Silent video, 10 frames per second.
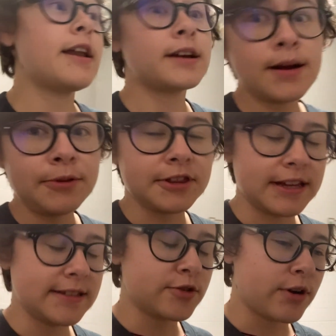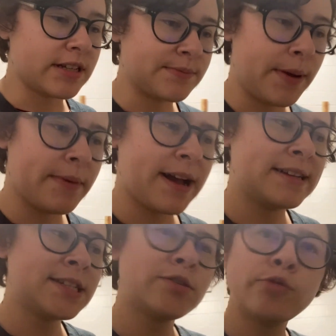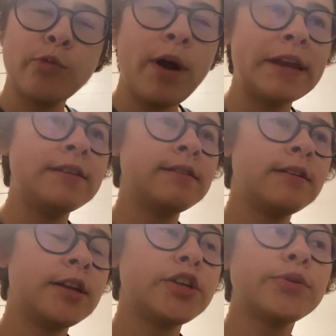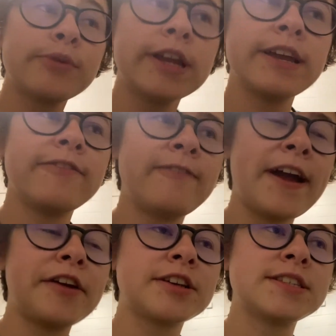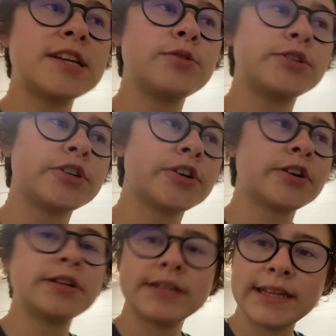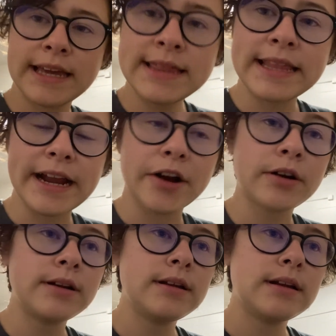And a couple things cross my mind. One, you're bringing a fire extinguisher in there.